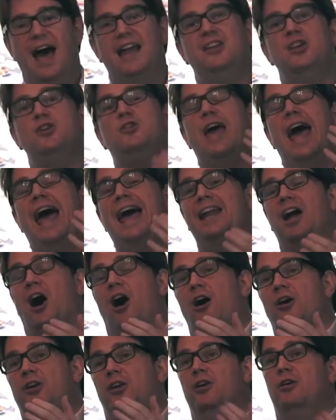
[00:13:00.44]
And you can
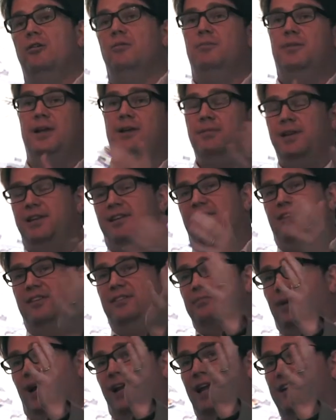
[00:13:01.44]
argue, and we did this
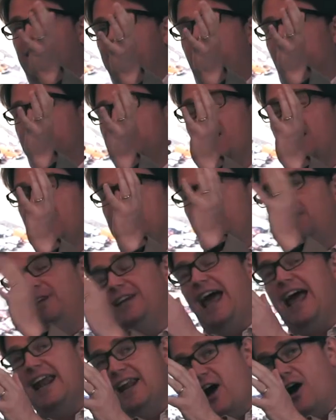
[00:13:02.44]
in my latest podcast, we
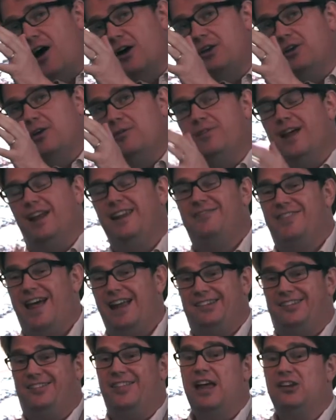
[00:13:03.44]
can argue that
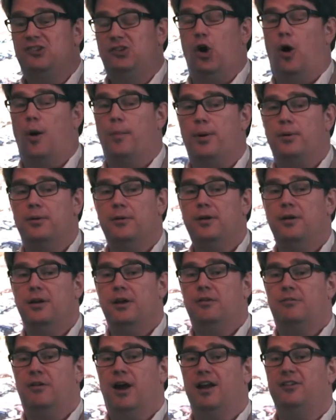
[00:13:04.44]
that's their job,
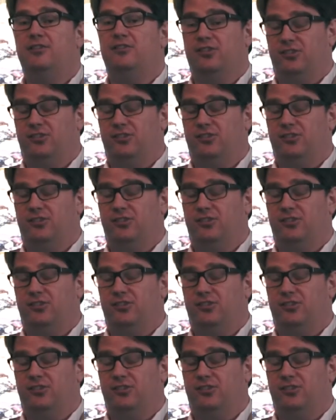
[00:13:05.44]
right?